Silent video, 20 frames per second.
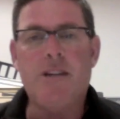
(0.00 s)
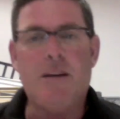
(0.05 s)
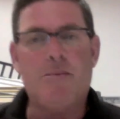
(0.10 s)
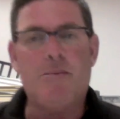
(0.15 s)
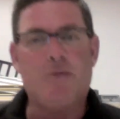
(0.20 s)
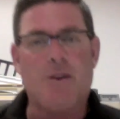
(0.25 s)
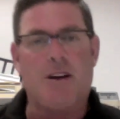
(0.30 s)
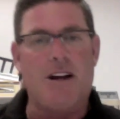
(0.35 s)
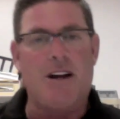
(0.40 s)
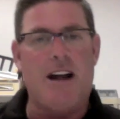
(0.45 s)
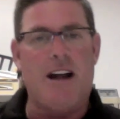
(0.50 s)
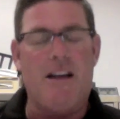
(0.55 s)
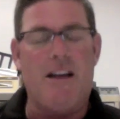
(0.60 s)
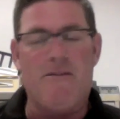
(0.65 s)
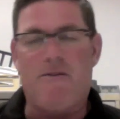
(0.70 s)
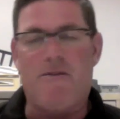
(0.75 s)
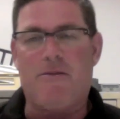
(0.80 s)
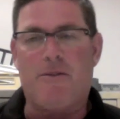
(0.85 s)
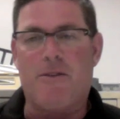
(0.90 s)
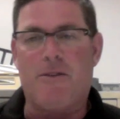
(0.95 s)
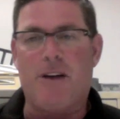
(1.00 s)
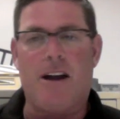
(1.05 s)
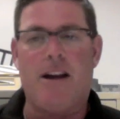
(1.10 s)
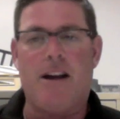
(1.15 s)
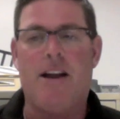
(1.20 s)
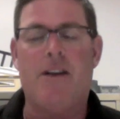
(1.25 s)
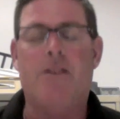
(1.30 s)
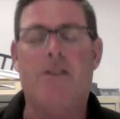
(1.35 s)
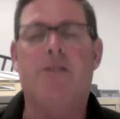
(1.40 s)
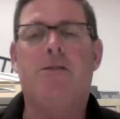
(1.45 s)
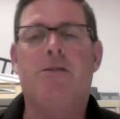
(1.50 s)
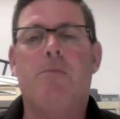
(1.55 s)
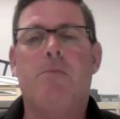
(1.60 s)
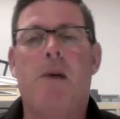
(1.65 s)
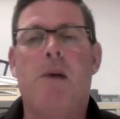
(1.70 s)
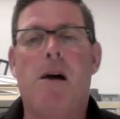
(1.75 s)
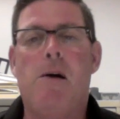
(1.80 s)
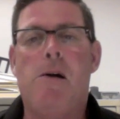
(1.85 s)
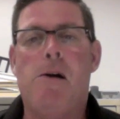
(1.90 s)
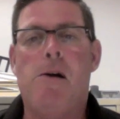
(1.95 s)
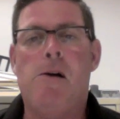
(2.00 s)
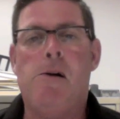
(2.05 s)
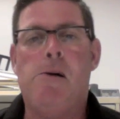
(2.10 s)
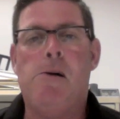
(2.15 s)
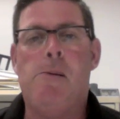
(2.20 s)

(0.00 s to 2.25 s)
teams are going to have great hitters, but